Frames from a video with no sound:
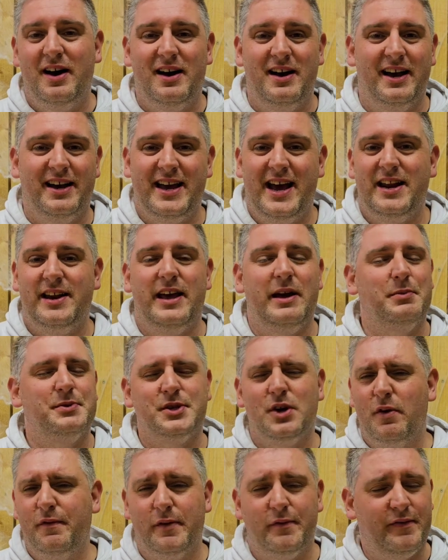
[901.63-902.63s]
again, it was
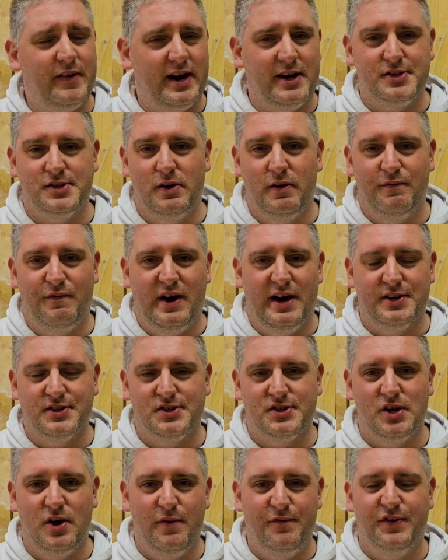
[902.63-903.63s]
over far too fast.
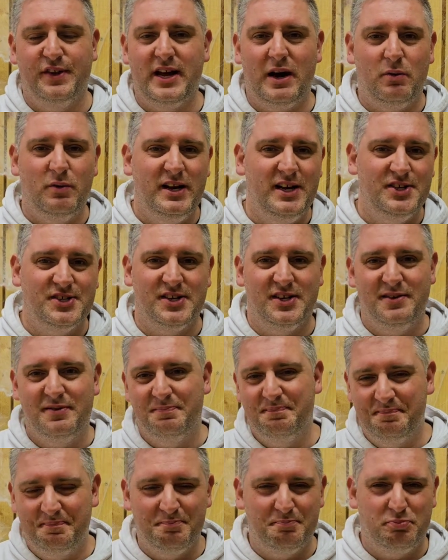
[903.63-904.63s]
So for that reason,
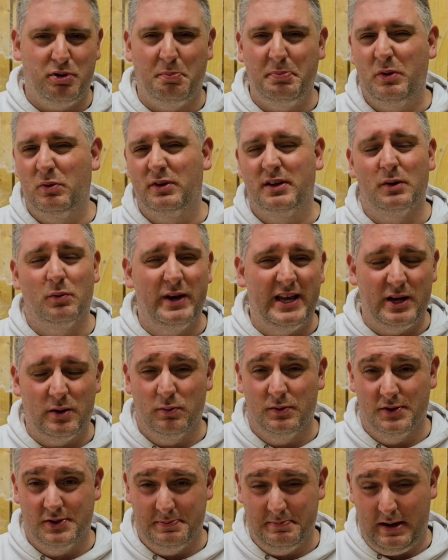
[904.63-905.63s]
probably one of the weaker
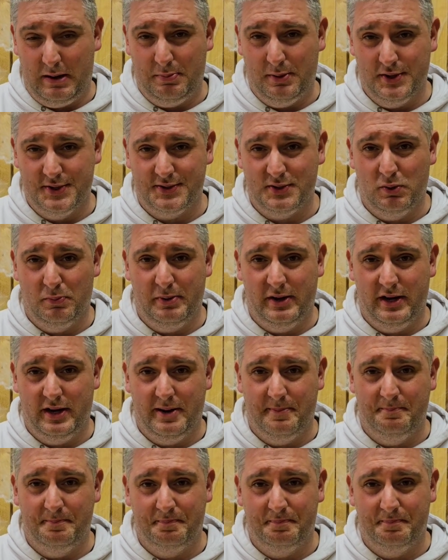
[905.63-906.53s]
ones in my personal opinion.